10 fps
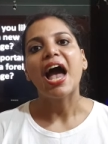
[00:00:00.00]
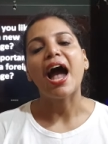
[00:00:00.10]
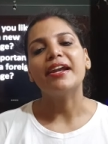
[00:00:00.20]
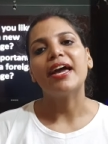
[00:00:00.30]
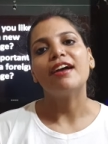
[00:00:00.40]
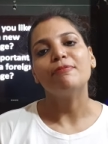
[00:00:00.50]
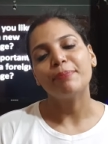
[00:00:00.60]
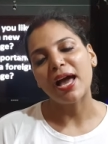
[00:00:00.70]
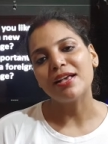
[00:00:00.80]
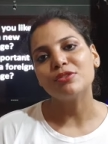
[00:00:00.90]
and I have
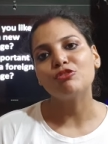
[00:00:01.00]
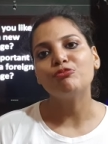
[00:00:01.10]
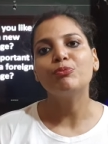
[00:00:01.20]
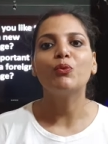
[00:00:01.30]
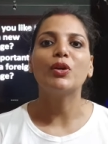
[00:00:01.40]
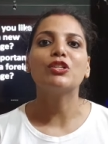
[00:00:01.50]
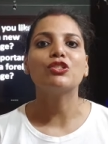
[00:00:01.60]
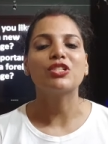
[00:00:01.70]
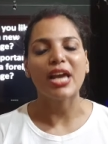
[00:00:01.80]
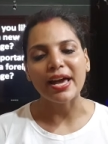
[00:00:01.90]
plans of moving to
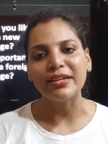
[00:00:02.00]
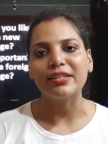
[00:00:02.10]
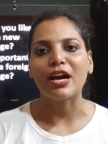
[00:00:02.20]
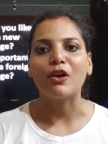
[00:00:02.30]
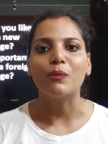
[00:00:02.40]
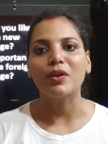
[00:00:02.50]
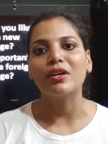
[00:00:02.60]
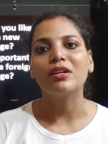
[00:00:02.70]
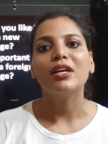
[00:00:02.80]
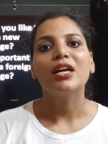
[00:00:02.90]
Canada
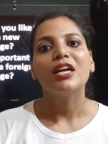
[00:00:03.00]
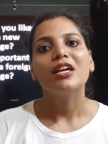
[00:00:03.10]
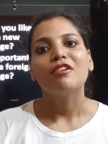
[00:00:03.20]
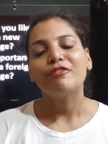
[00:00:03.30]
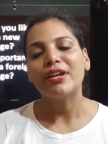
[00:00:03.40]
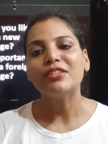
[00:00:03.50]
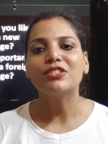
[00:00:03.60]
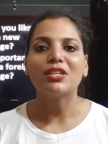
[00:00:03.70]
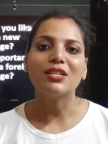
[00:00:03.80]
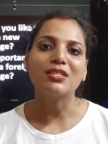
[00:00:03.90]
where French
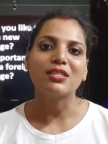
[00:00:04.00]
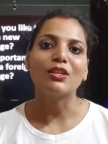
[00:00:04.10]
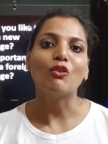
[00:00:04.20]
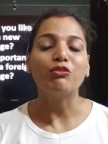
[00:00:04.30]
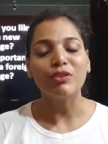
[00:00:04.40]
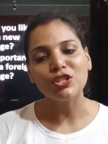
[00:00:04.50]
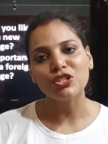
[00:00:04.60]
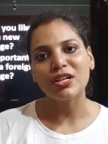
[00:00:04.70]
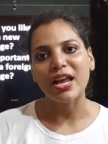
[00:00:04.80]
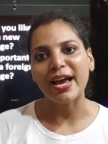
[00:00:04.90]
is the
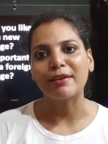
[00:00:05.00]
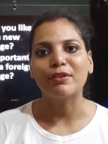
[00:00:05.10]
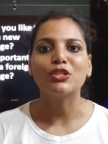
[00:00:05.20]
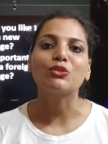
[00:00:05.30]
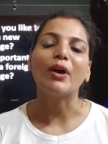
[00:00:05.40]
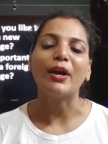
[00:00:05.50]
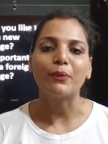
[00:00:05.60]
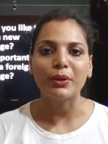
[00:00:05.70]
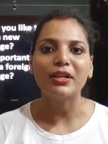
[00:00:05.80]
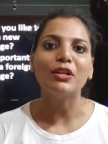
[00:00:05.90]
official language so I
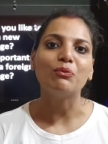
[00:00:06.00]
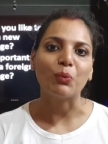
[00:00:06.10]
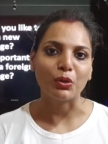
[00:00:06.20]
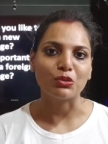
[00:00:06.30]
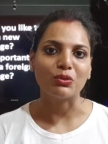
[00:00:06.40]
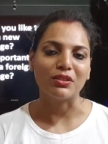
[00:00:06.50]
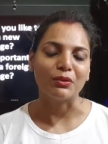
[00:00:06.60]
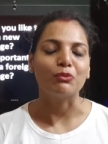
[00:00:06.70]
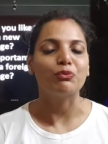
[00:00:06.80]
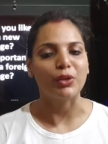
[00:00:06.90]
really want to
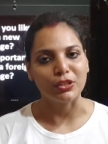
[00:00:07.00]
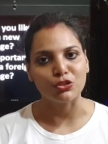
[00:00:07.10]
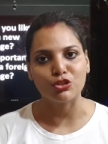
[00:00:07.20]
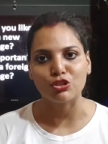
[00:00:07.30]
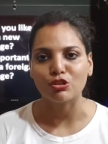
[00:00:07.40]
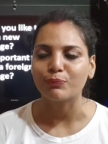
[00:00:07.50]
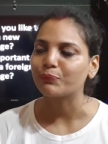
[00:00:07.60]
learn French.